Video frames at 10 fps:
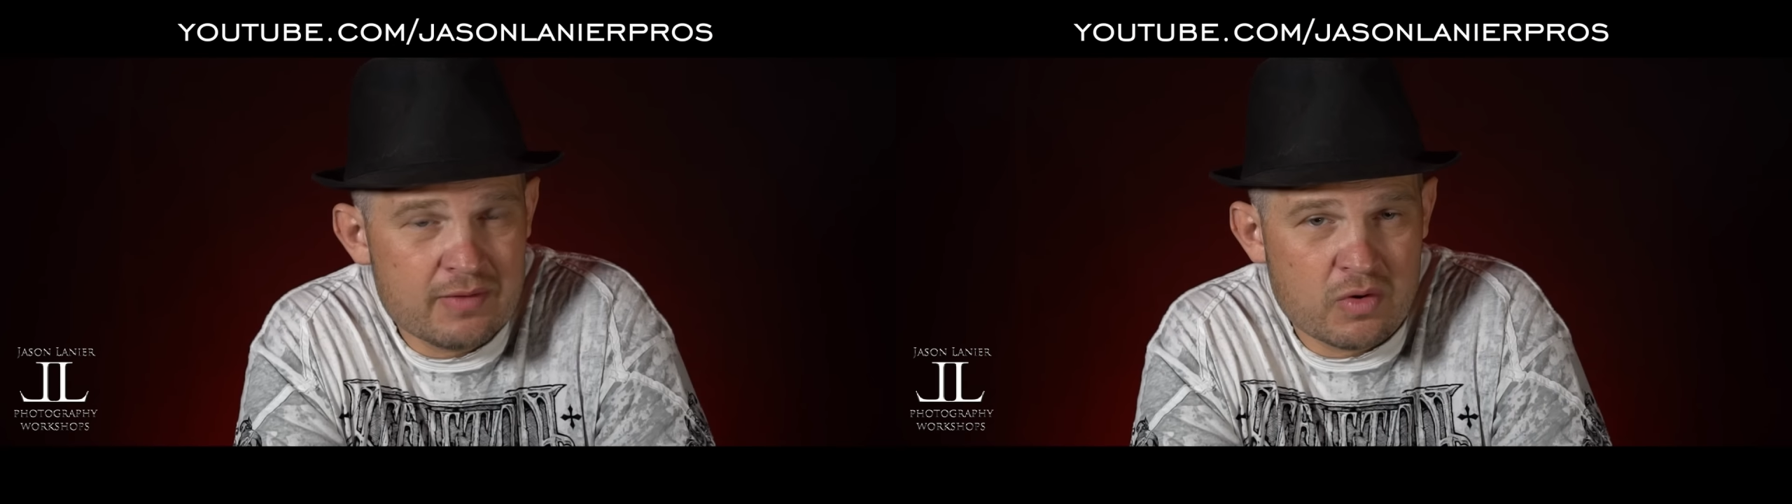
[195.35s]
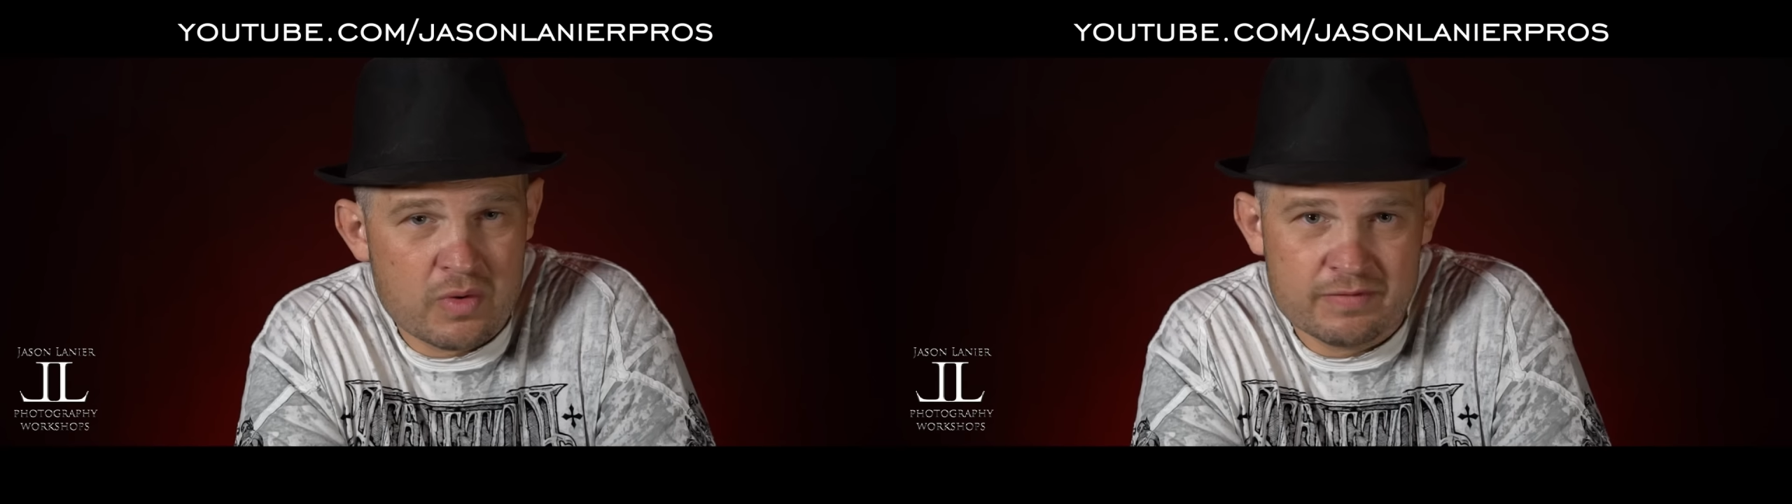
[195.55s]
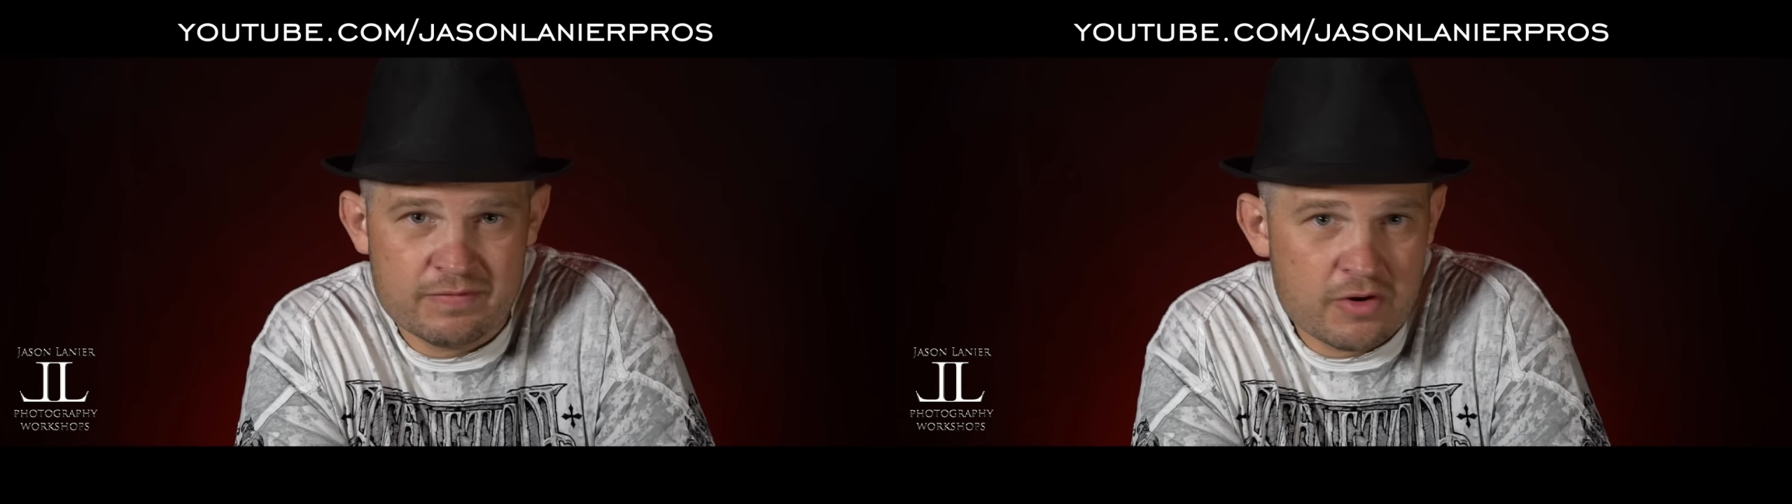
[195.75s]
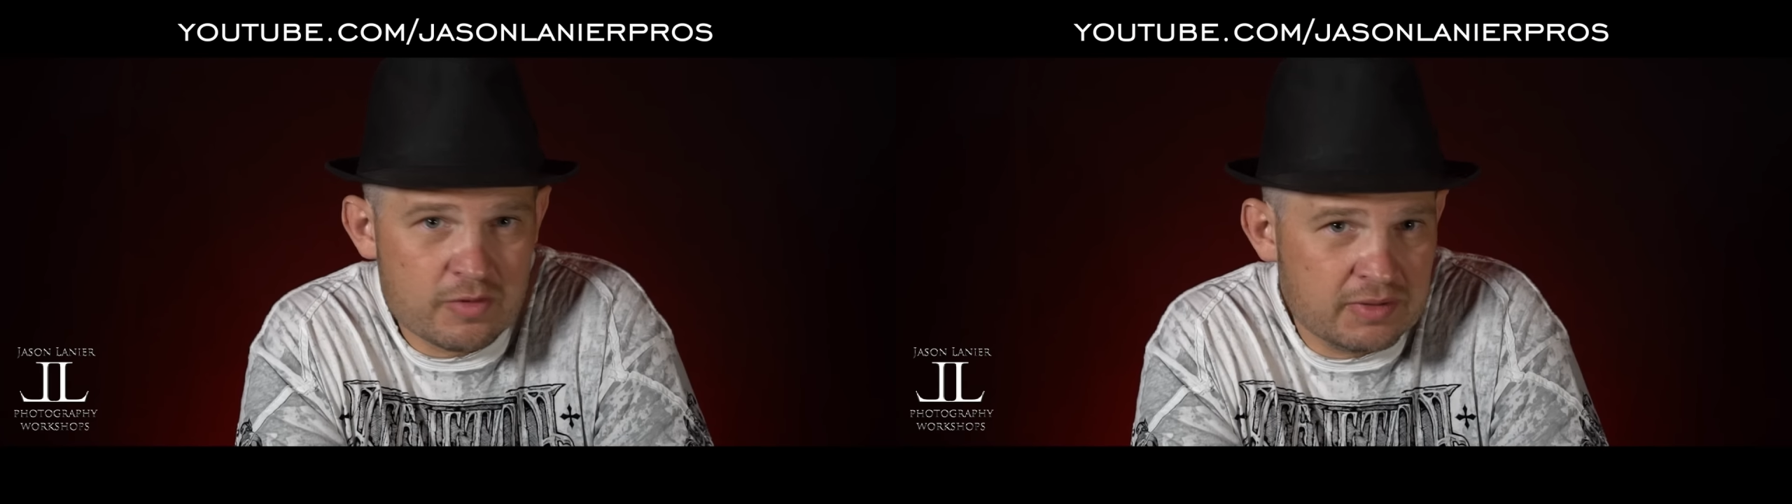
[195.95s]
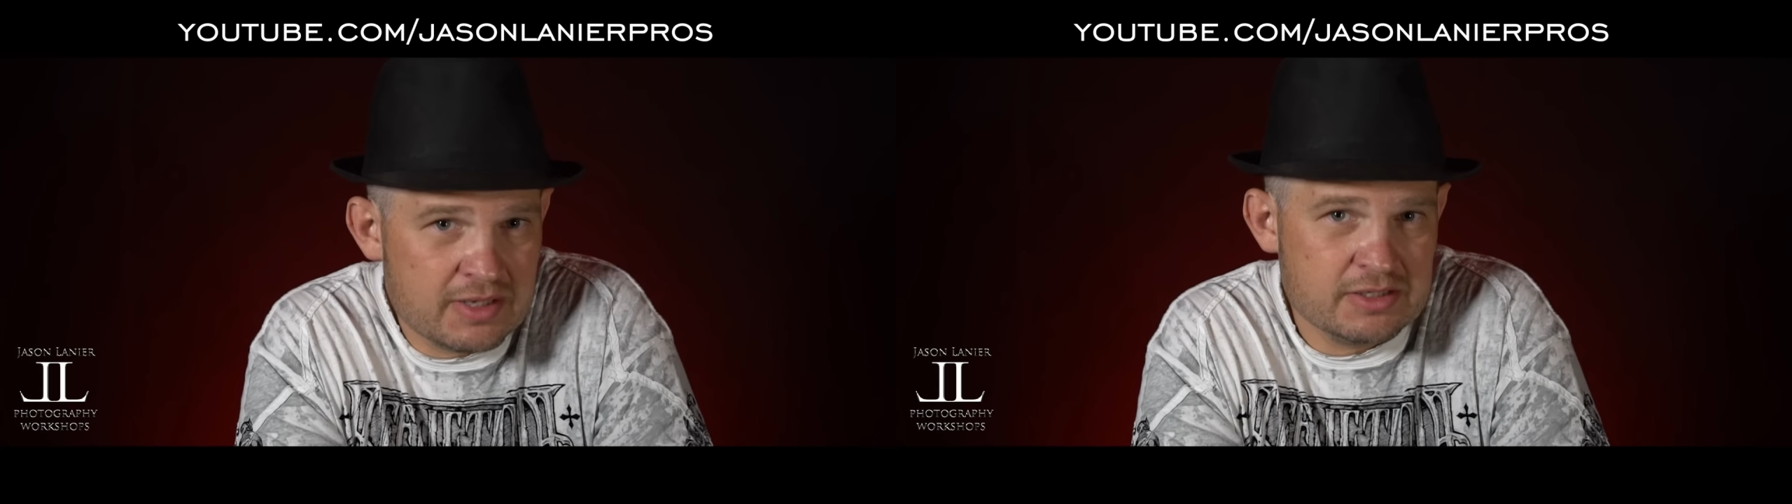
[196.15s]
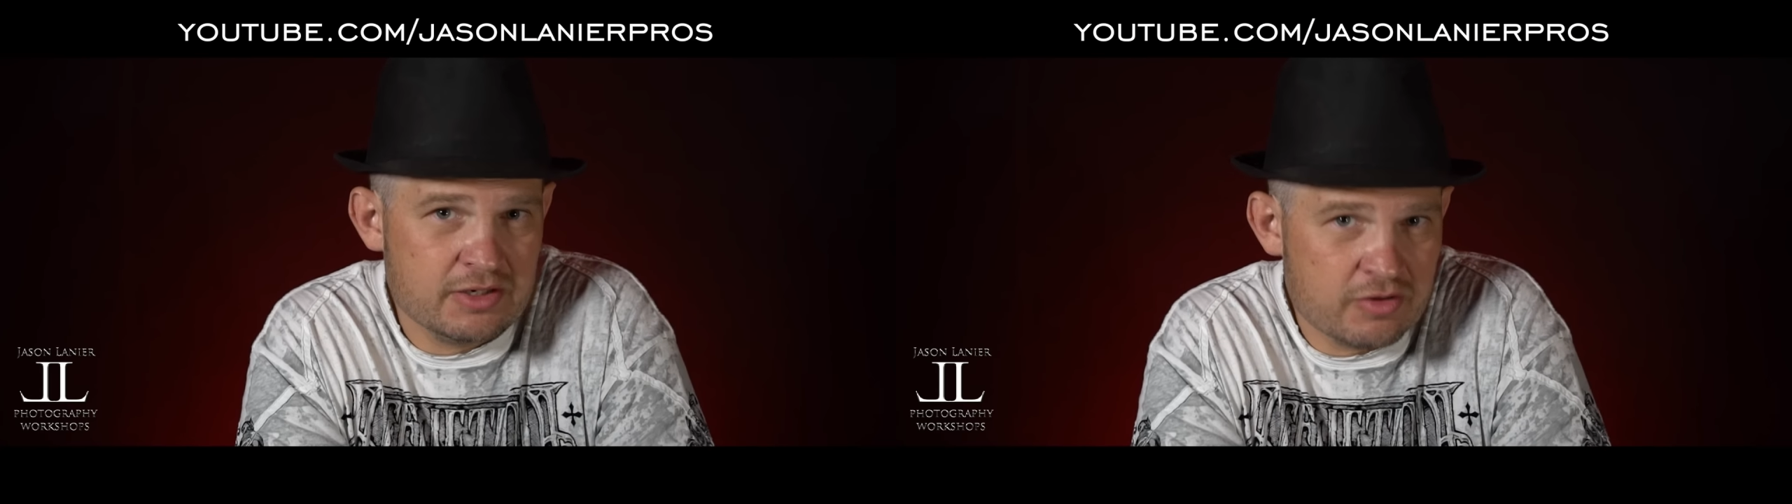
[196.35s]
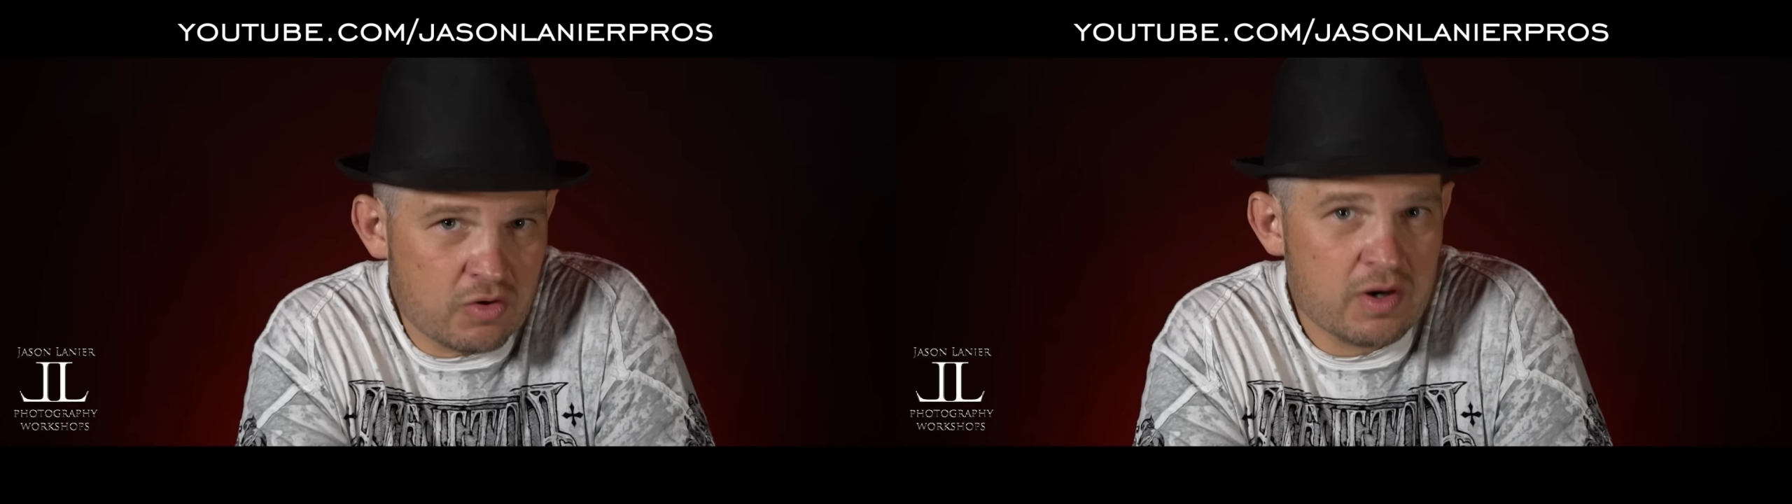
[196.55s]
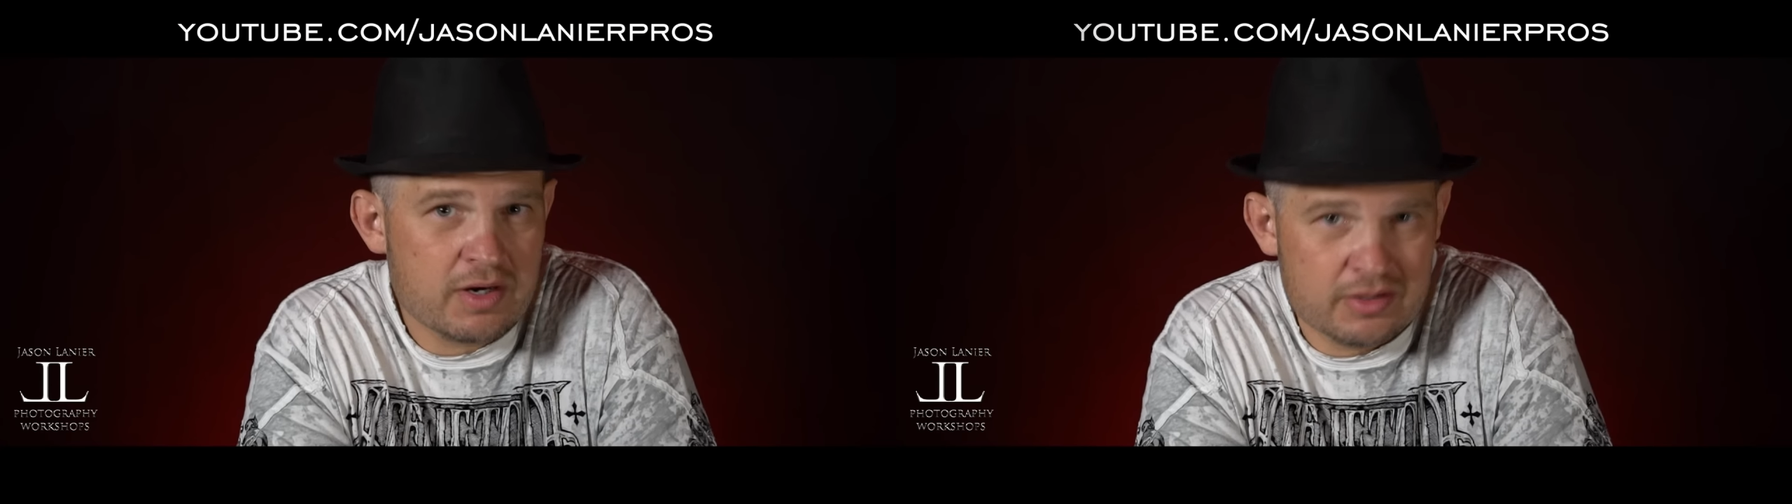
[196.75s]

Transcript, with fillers: We're going to Photo Plus in New York,